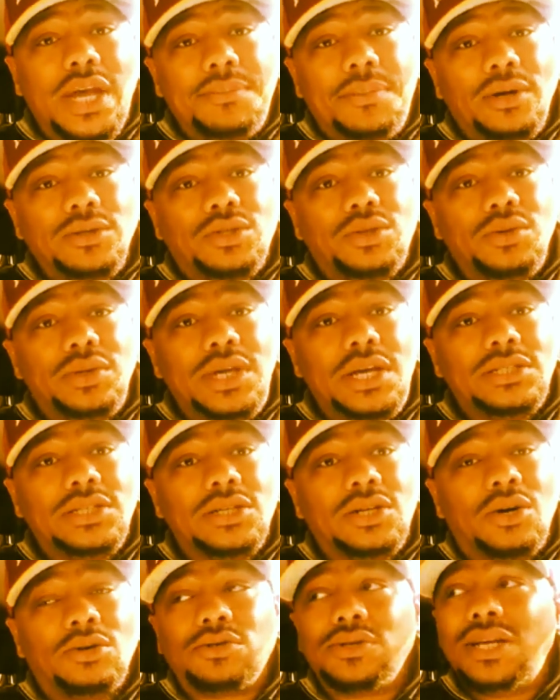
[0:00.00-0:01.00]
came out 2 years
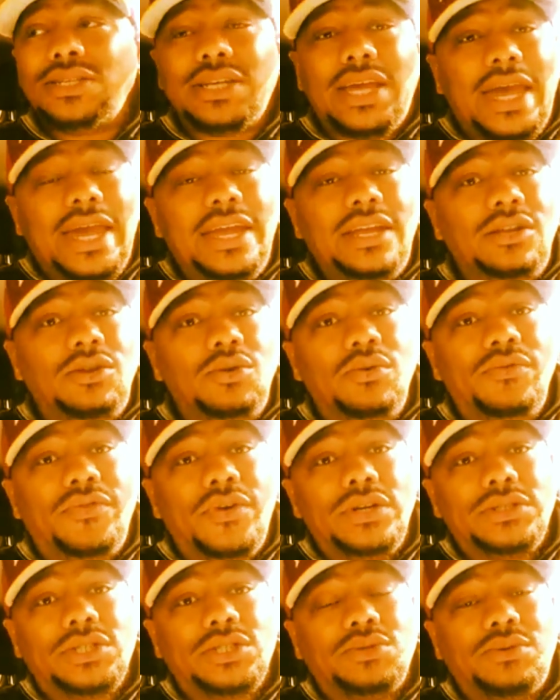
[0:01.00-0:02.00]
ago. So that's 8 new
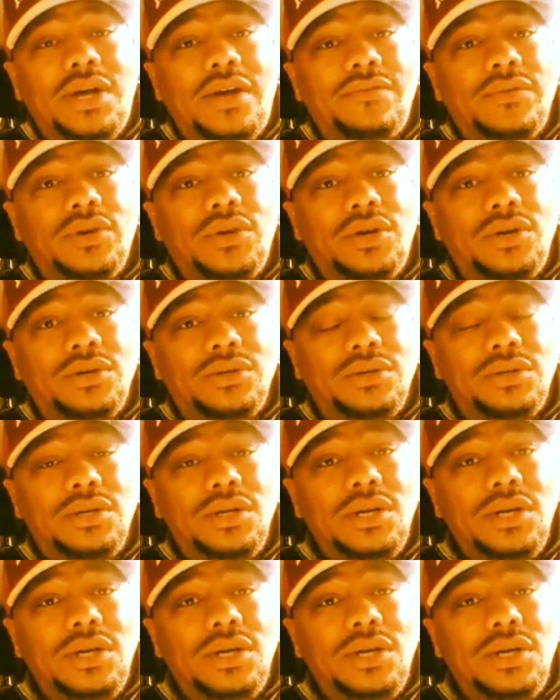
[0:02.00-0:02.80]
verses you haven't heard.